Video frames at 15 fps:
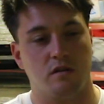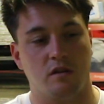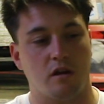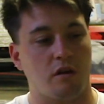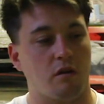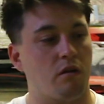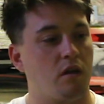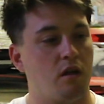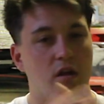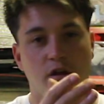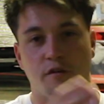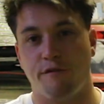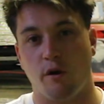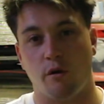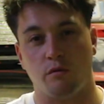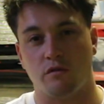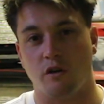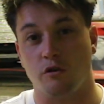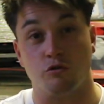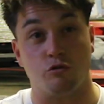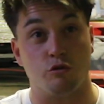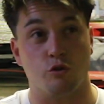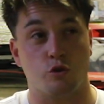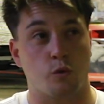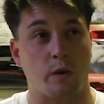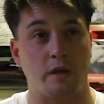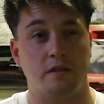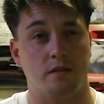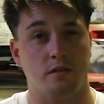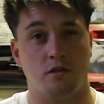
You know, phones 120